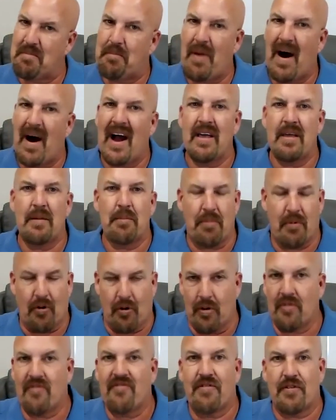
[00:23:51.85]
buying
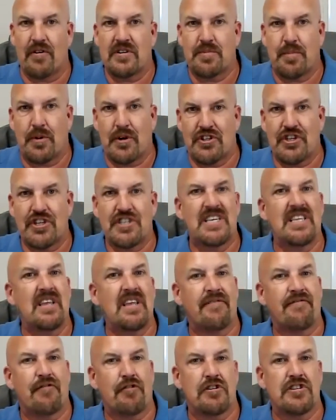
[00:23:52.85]
or first purchasing their
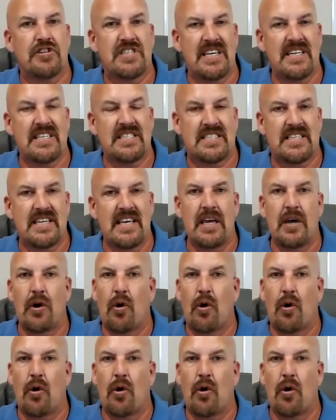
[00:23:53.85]
first CNC,